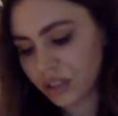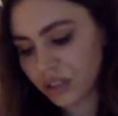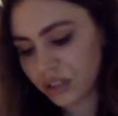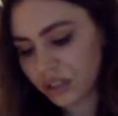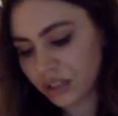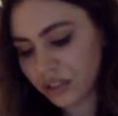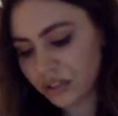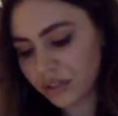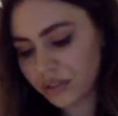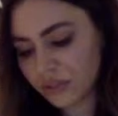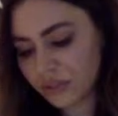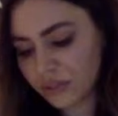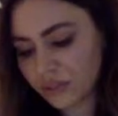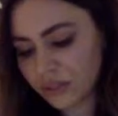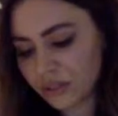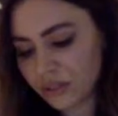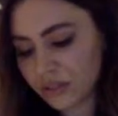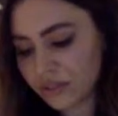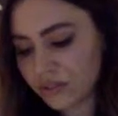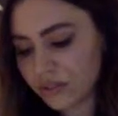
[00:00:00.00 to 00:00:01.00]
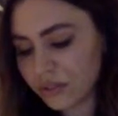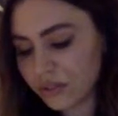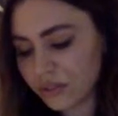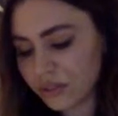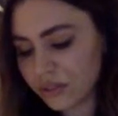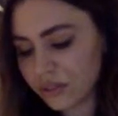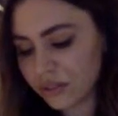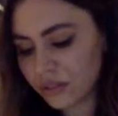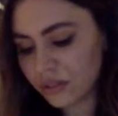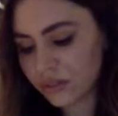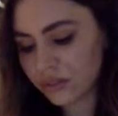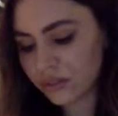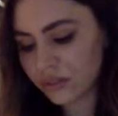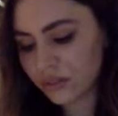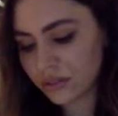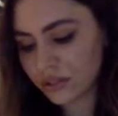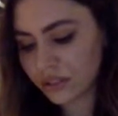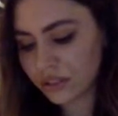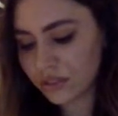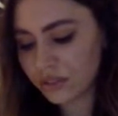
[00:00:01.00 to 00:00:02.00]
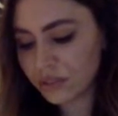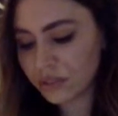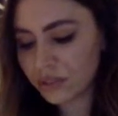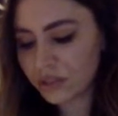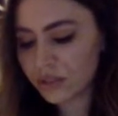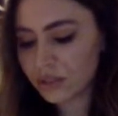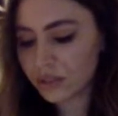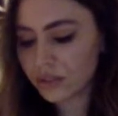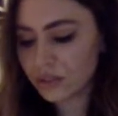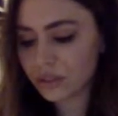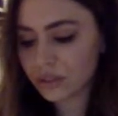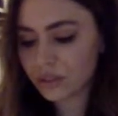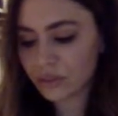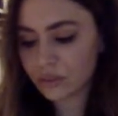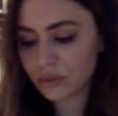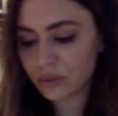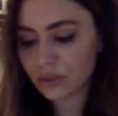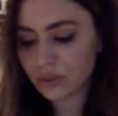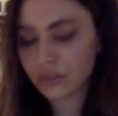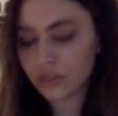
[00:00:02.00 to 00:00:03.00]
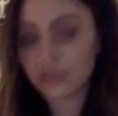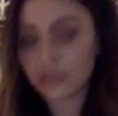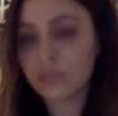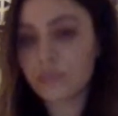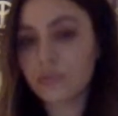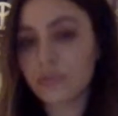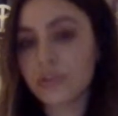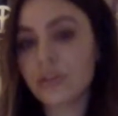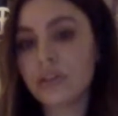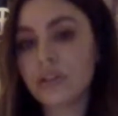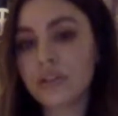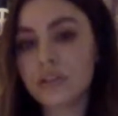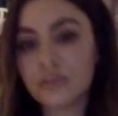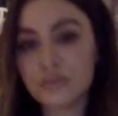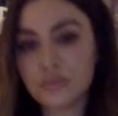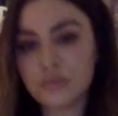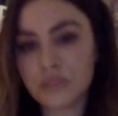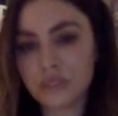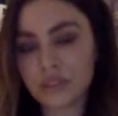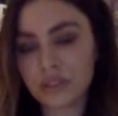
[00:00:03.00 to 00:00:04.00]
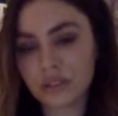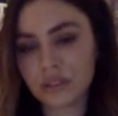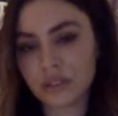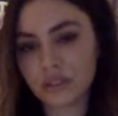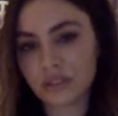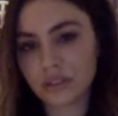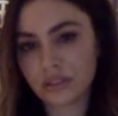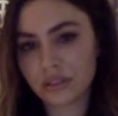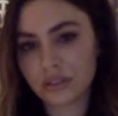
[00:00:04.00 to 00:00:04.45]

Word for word: Can we do this? Can we do this once on purpose?